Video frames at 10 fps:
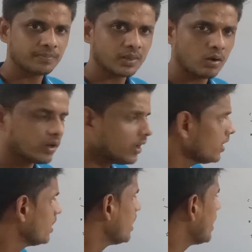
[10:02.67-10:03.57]
Okay,
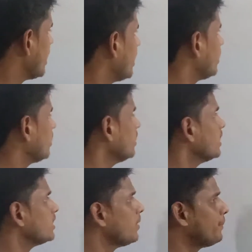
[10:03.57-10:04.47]
and
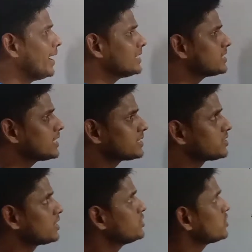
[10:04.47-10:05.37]
the basic
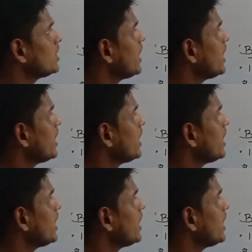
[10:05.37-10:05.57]
structural